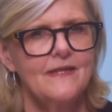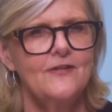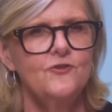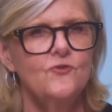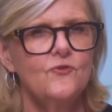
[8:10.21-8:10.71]

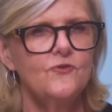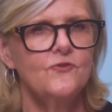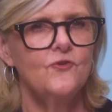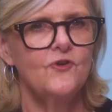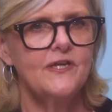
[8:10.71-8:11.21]
and you're
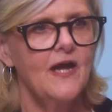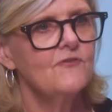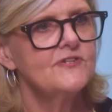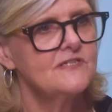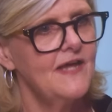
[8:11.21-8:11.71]
not
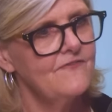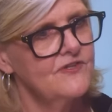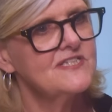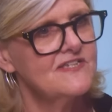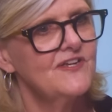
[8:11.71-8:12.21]
encouraged to have a
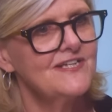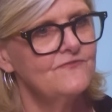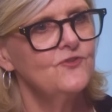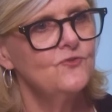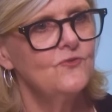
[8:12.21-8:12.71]
civics
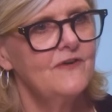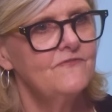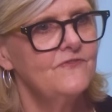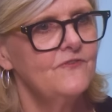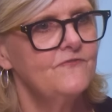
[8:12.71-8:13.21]
view
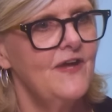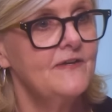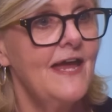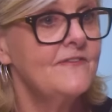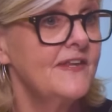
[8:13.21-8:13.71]

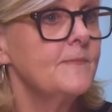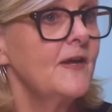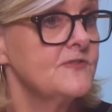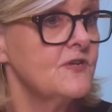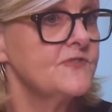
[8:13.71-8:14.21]
and think about
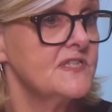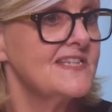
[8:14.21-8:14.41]
yourself as a